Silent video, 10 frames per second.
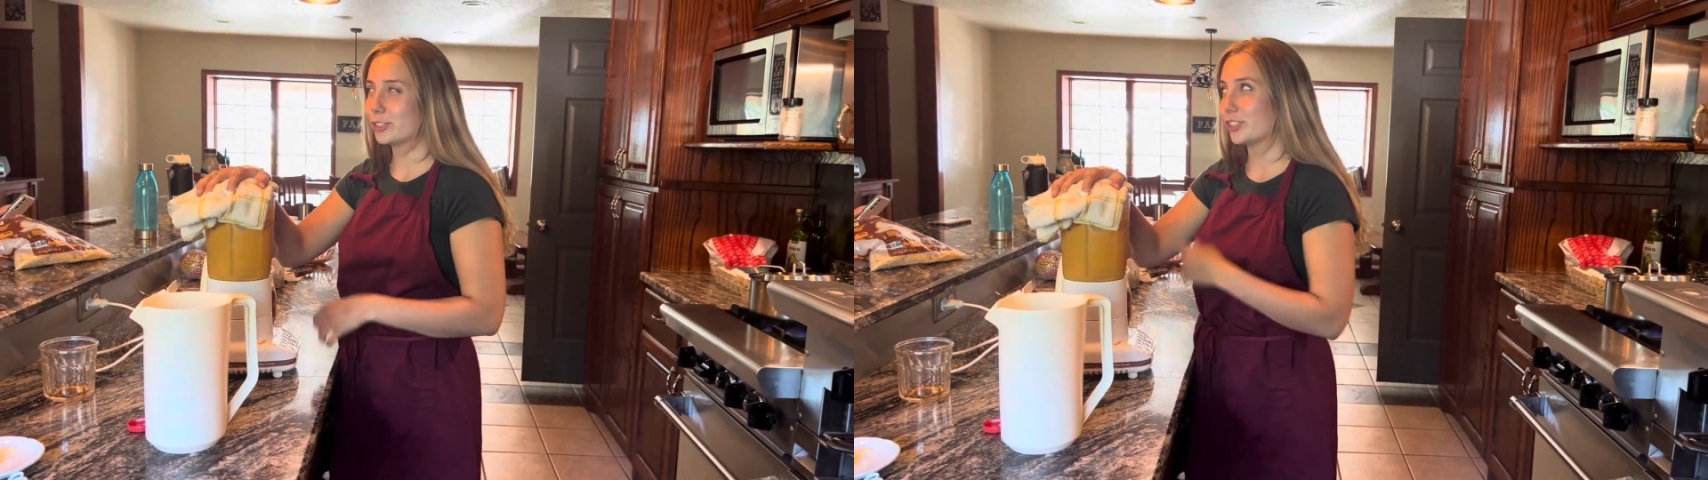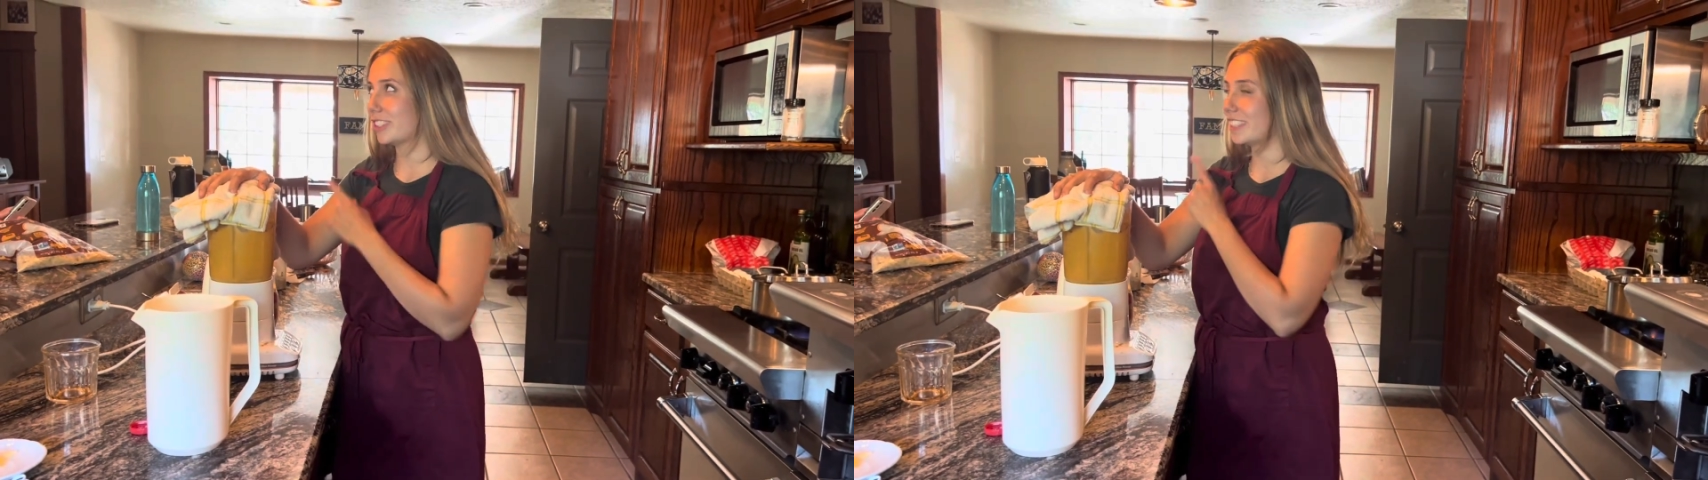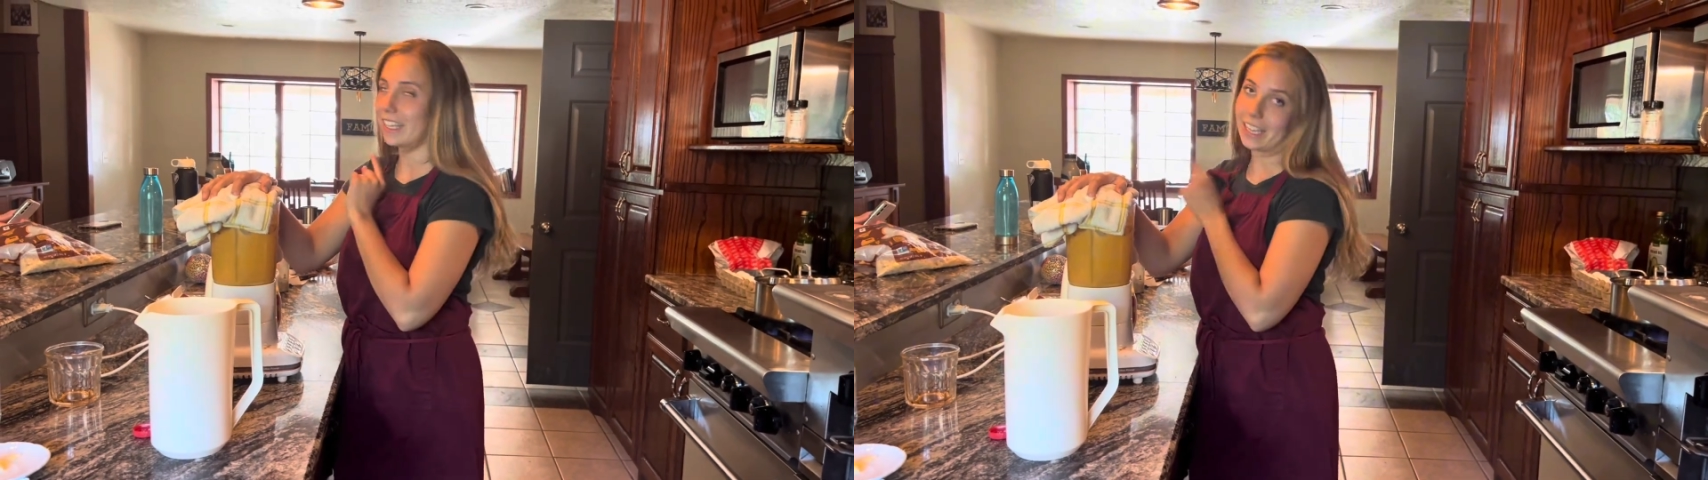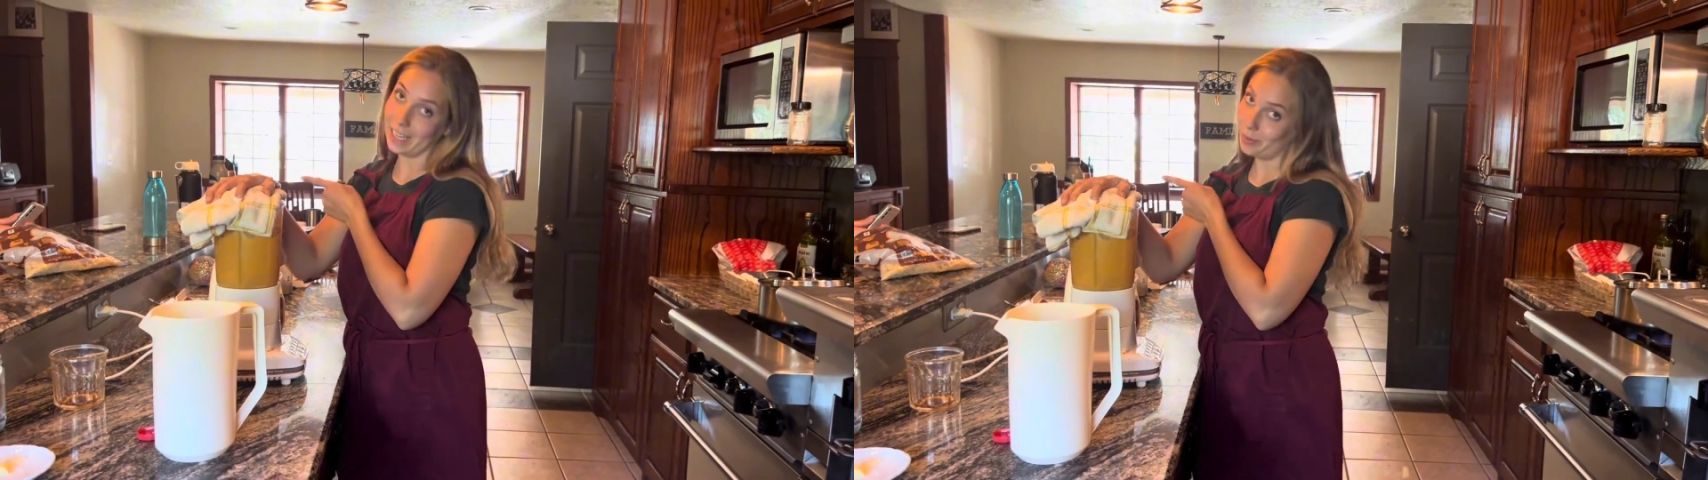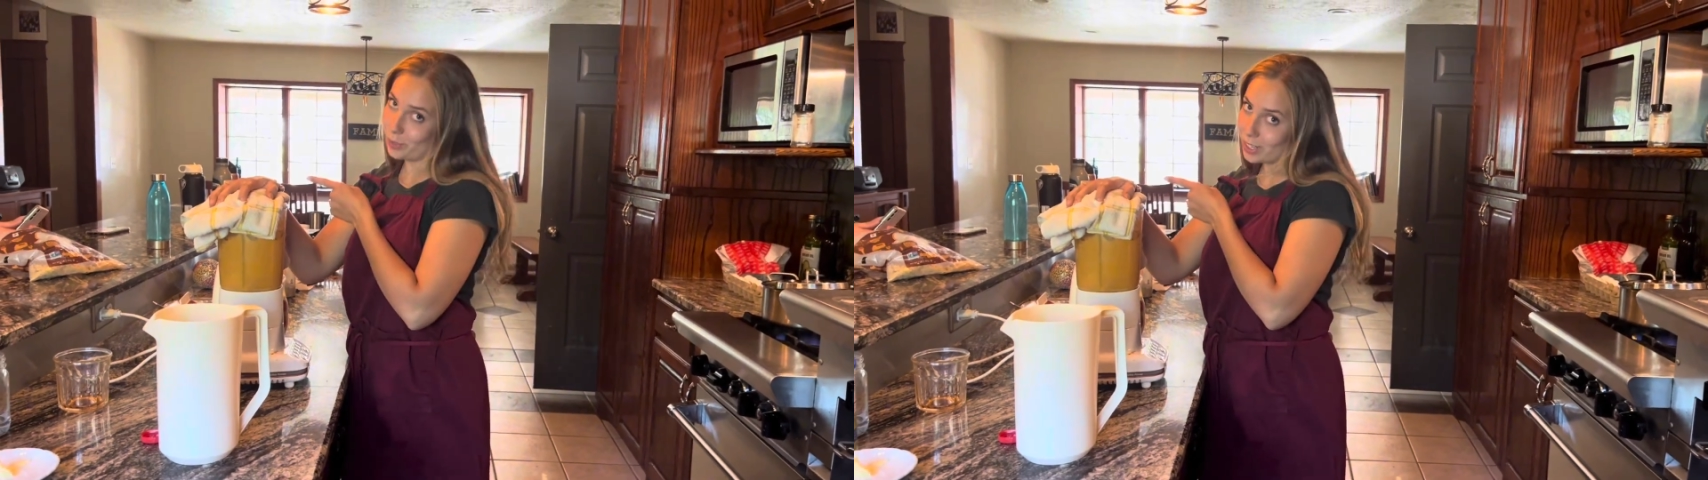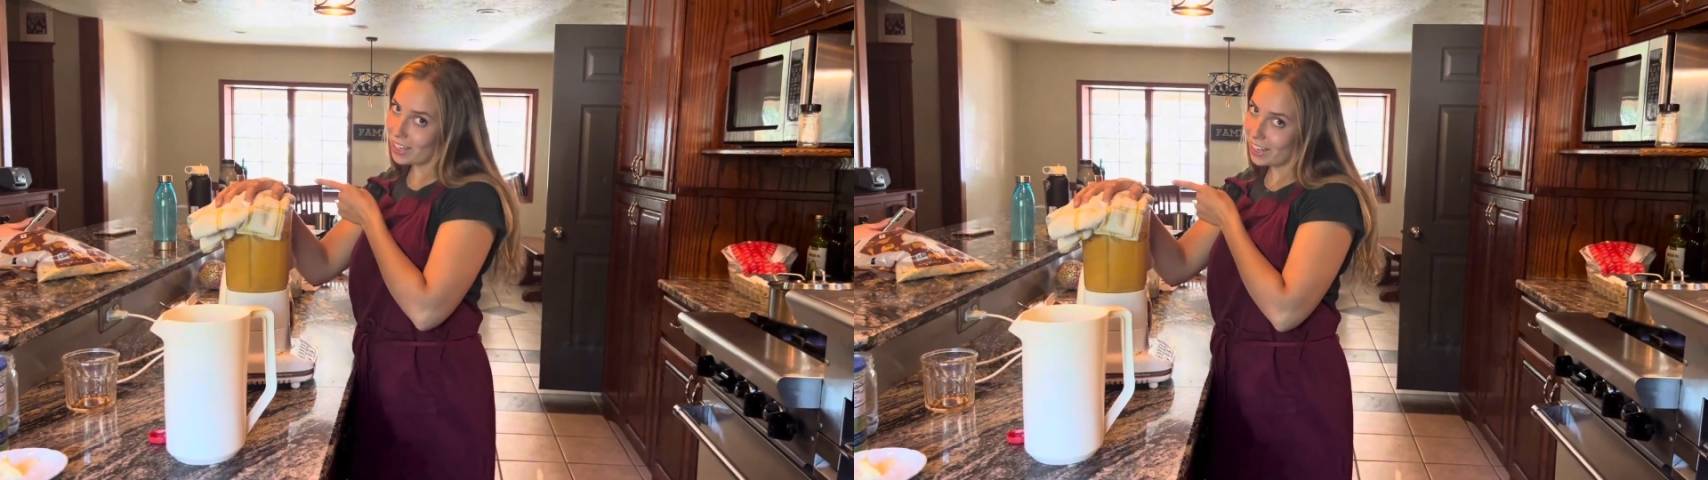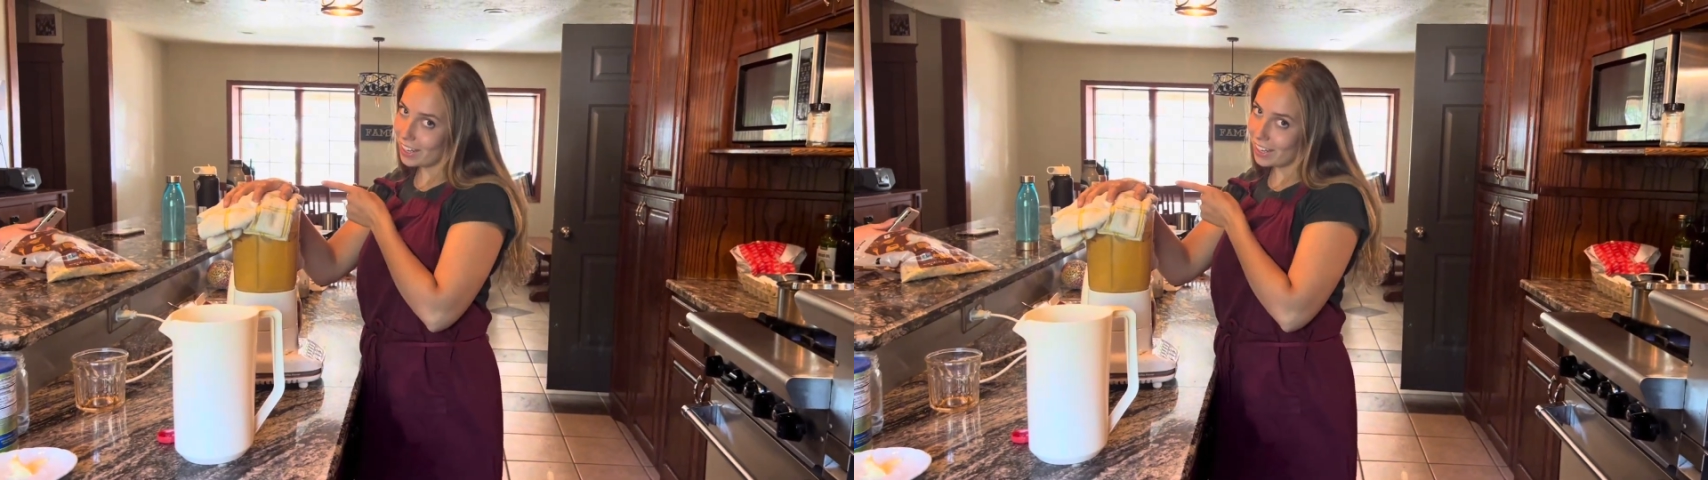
just like Avery.